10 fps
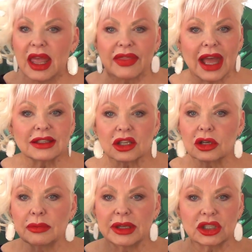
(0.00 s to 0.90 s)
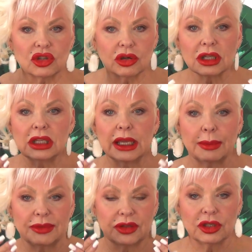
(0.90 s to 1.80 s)
That's going to be strictly
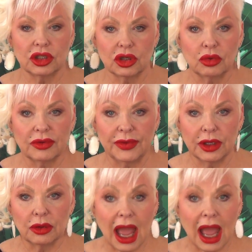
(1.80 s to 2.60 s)
up to the two of you.